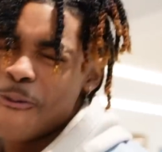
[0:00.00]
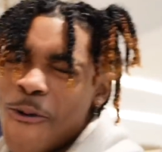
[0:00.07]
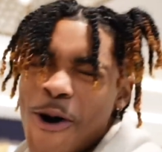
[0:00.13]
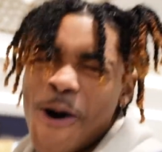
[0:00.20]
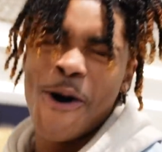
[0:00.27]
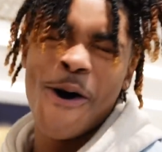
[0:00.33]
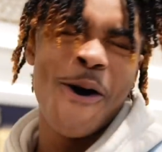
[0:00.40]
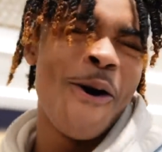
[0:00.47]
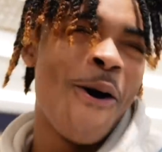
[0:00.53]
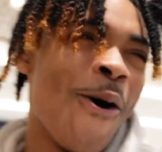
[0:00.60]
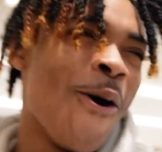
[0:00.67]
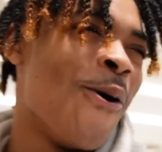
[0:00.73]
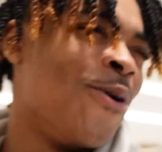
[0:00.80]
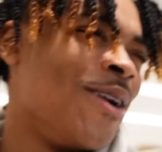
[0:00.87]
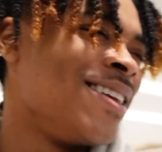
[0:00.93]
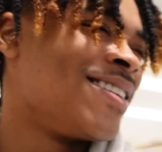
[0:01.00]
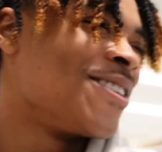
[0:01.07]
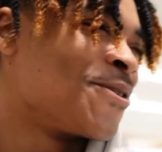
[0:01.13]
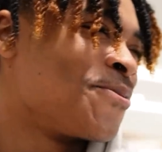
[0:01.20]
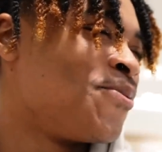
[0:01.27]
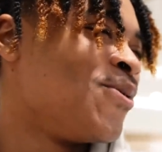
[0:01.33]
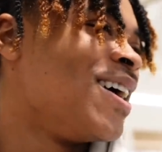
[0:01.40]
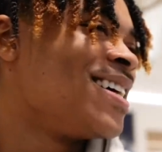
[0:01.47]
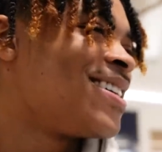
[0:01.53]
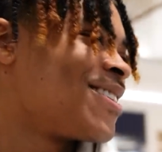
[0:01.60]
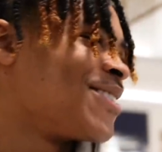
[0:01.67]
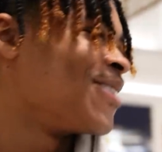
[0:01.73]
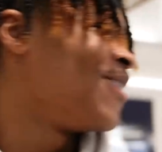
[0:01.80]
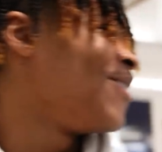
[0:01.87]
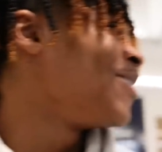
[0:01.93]
Whoa, this is pressure.
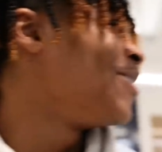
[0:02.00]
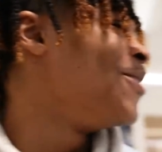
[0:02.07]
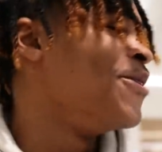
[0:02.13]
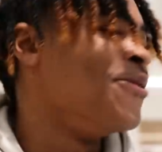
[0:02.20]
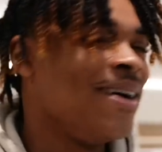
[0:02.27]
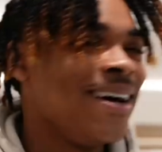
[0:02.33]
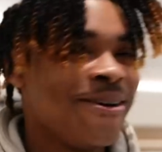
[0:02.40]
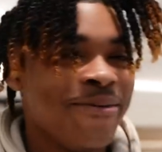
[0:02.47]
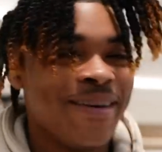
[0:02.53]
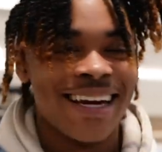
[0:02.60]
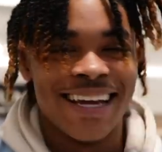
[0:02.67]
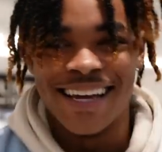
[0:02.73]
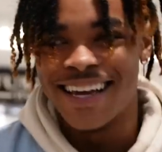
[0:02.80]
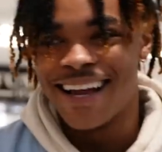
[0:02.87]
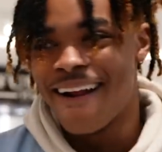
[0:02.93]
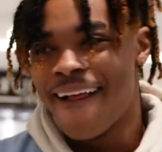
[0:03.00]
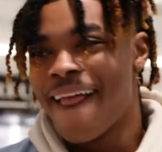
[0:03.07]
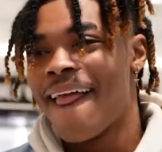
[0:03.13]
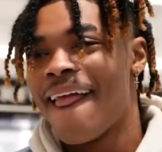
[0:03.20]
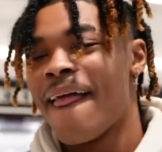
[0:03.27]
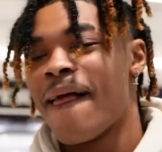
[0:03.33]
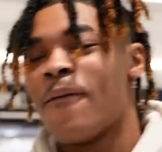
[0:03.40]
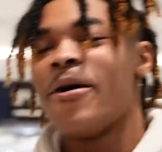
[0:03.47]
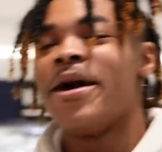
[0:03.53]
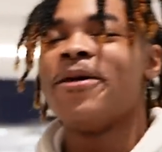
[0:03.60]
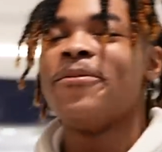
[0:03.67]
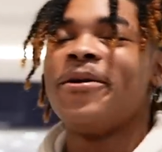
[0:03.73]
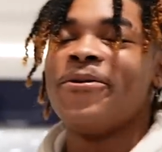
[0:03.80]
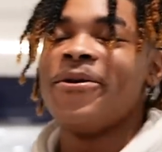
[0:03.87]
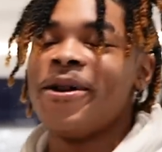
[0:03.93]
Yeah. Hold on. Wait yeah. a minute. Yeah. yeah. Wait
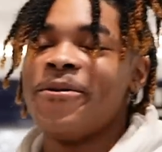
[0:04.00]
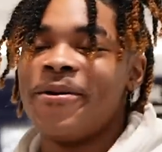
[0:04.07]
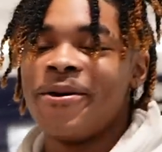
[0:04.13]
a minute. Wait a